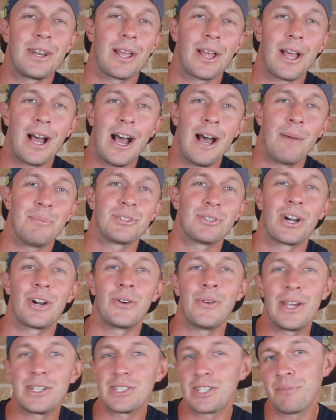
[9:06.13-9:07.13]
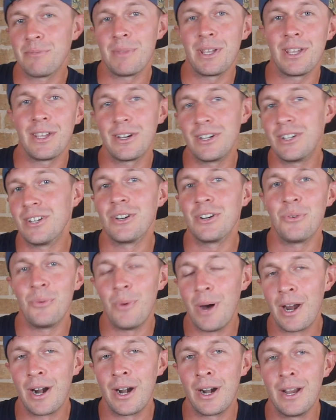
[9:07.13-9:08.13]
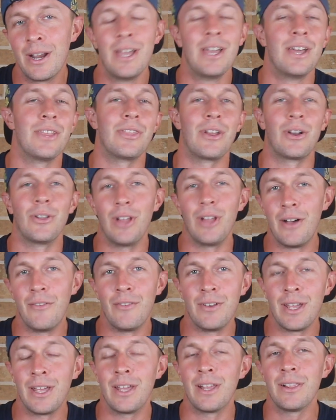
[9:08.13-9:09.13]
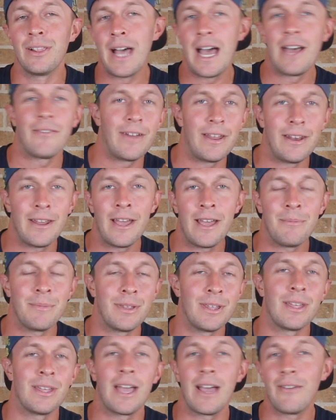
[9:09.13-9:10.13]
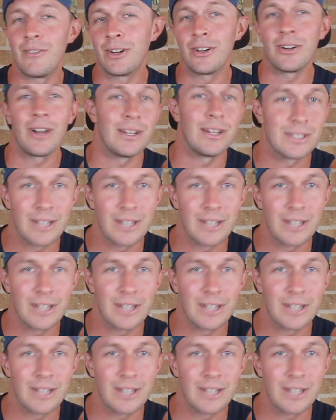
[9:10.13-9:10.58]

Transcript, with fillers: the cops are arresting me here in the water. They're loving it, laughing at me, having a great